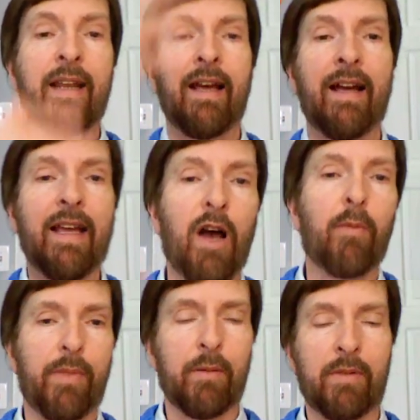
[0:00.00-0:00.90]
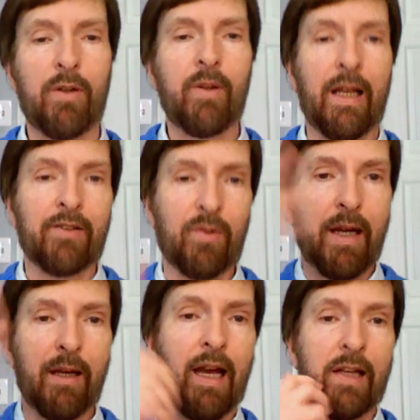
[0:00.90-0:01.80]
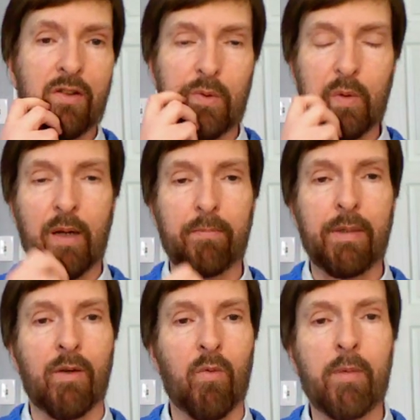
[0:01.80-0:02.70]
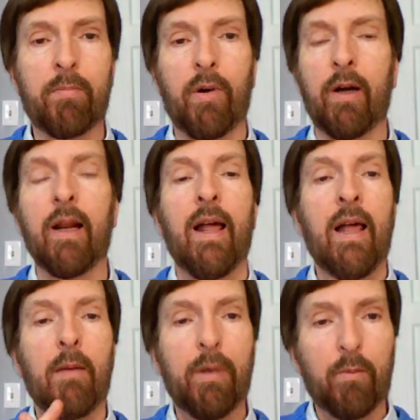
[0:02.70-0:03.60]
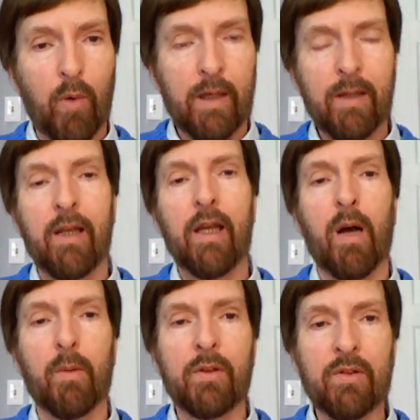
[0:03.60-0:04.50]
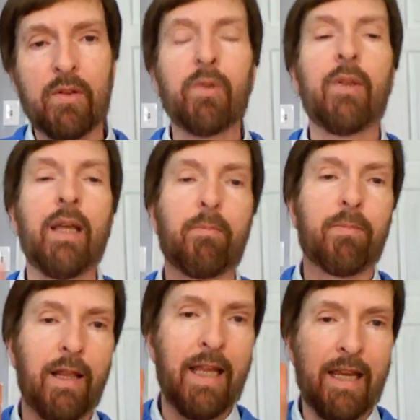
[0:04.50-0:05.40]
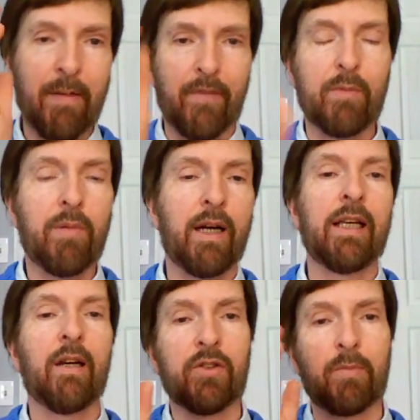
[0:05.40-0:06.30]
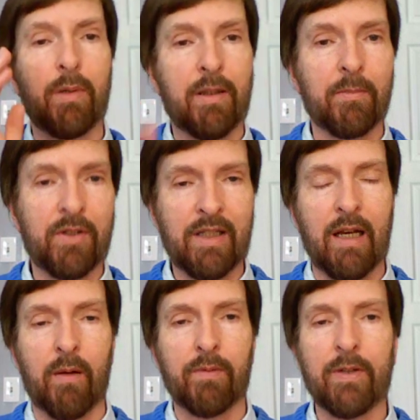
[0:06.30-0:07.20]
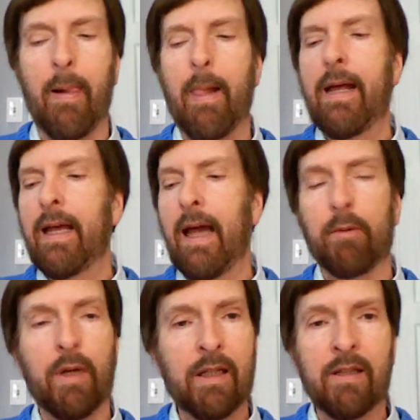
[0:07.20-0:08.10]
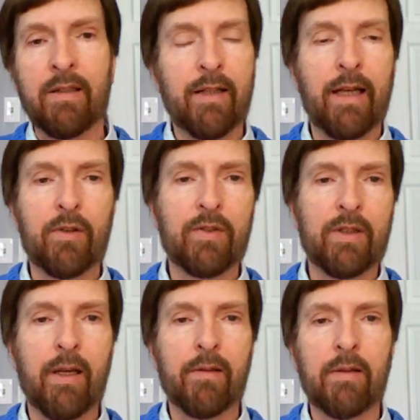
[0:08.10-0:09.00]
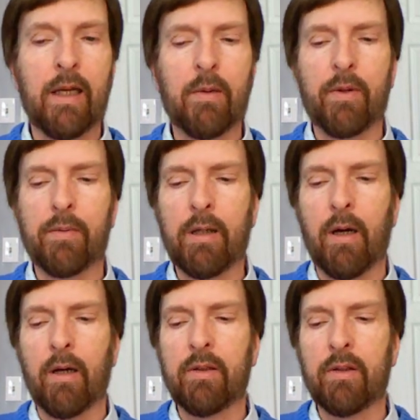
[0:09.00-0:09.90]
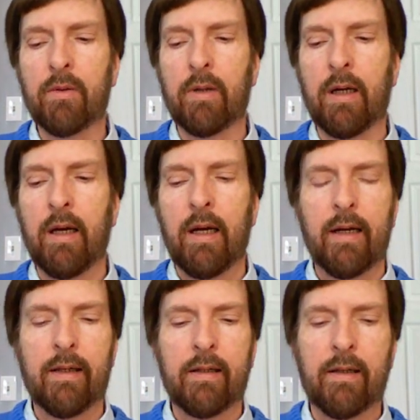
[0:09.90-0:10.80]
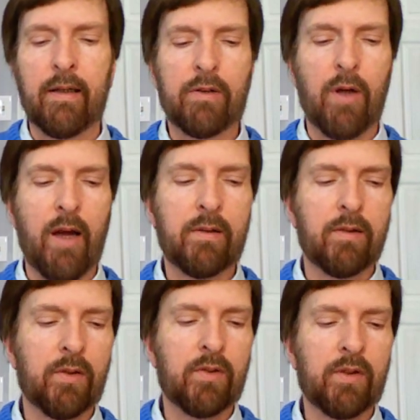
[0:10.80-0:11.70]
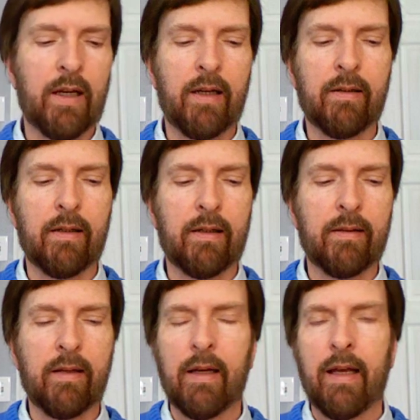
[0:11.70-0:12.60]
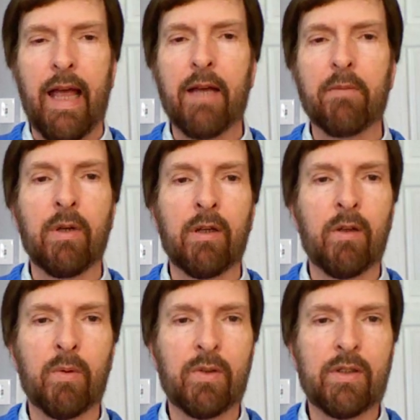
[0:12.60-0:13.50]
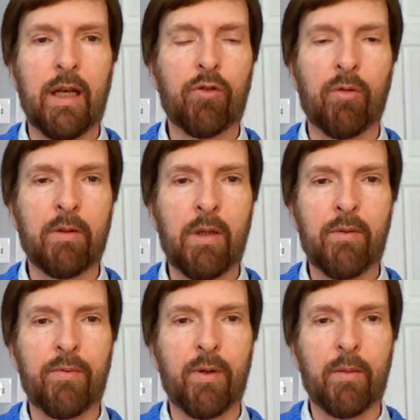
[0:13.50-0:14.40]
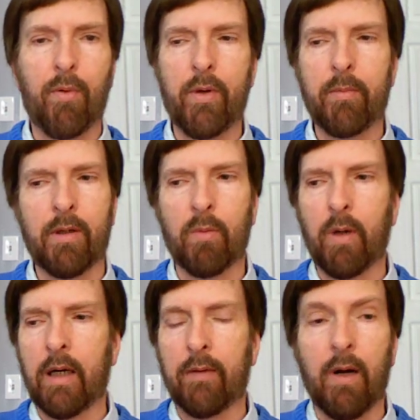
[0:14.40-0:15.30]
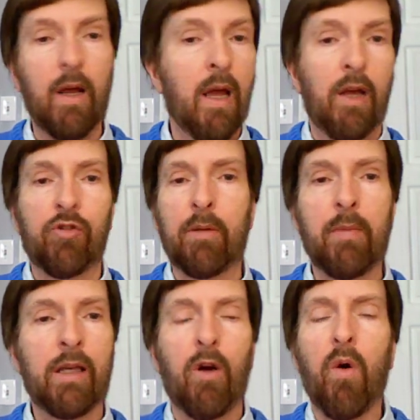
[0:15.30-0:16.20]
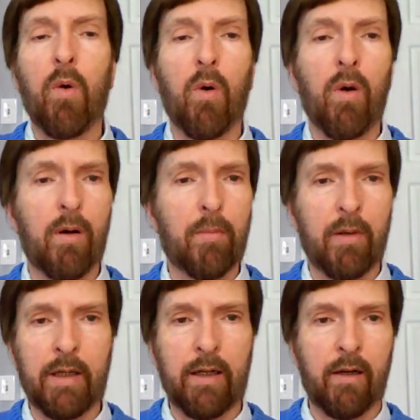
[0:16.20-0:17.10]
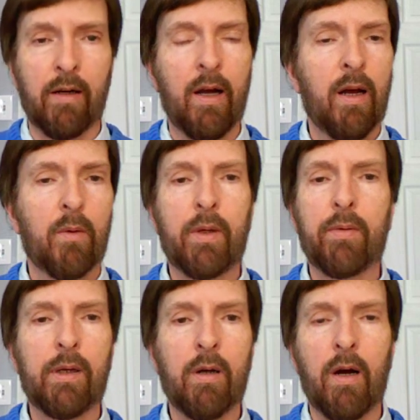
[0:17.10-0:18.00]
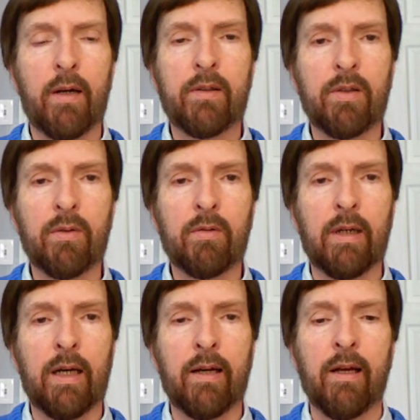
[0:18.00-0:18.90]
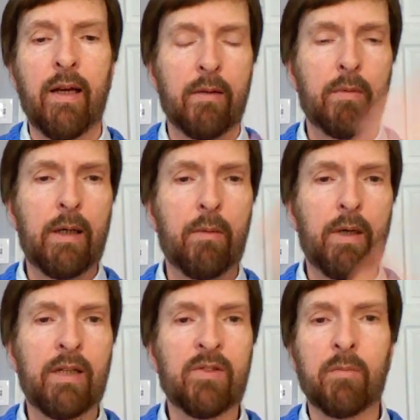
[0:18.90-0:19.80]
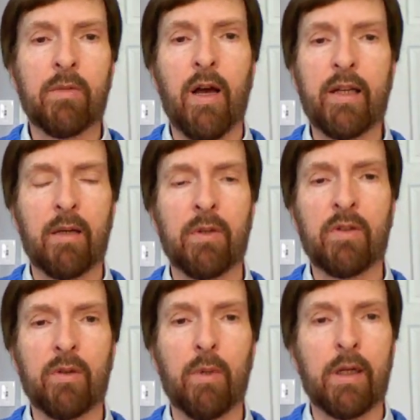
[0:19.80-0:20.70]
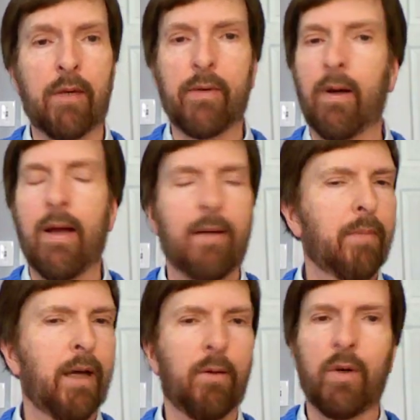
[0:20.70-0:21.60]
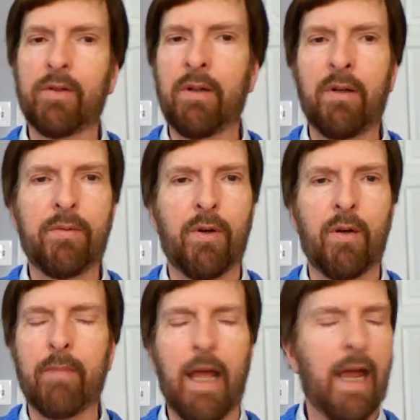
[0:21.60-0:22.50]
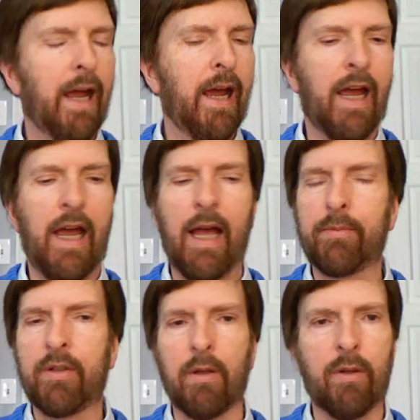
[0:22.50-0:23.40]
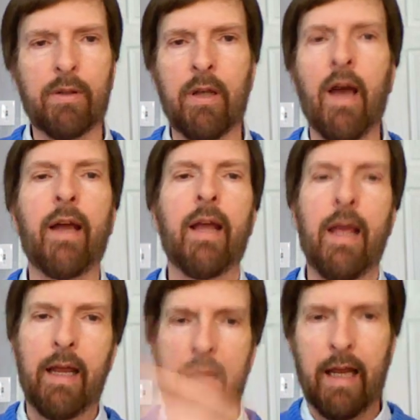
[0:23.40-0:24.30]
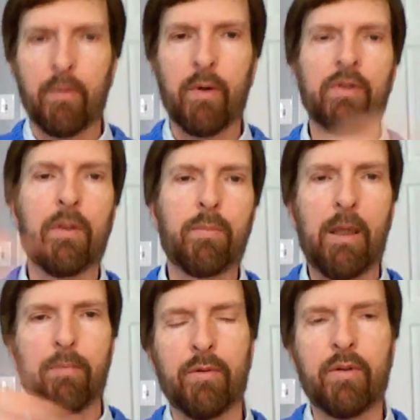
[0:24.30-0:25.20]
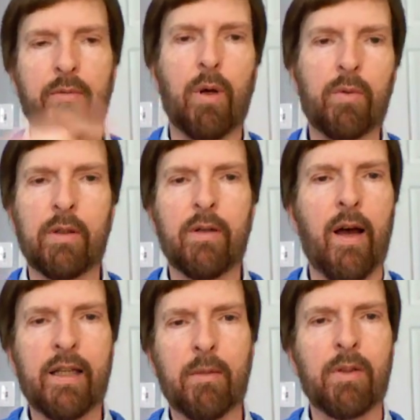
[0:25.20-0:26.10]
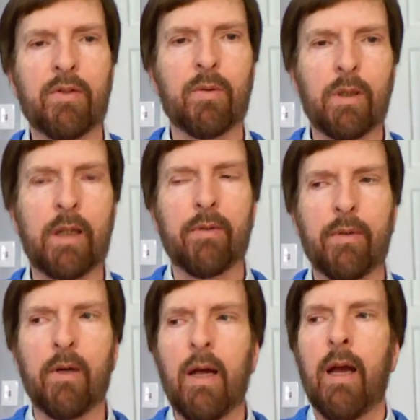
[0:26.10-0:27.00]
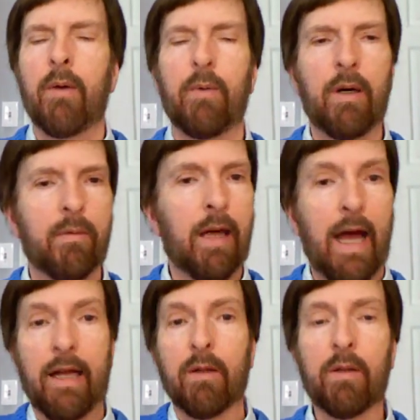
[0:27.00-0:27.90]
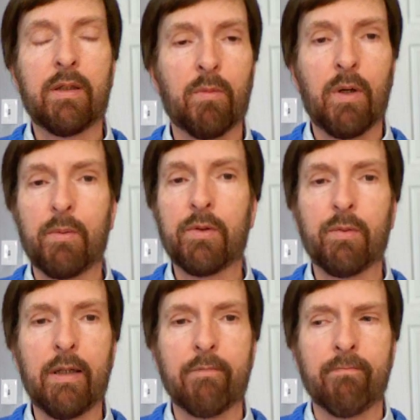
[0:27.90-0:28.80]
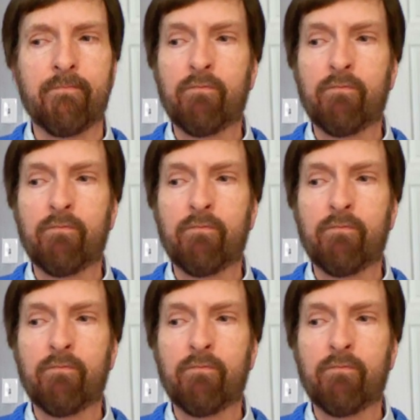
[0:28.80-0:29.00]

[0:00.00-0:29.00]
I helped them to do that. So I screwed up, one part. But what do they always do? They blame everybody else but themselves. I ran into that just the other day with regard to a doctor's admin who was scheduling me for an appointment or whatever. She made a horrible error with regard to reading some documents or whatever. But it wasn't her fault. Absolutely not. It was the people who wrote the documents or whatever. Well, I looked at what was written.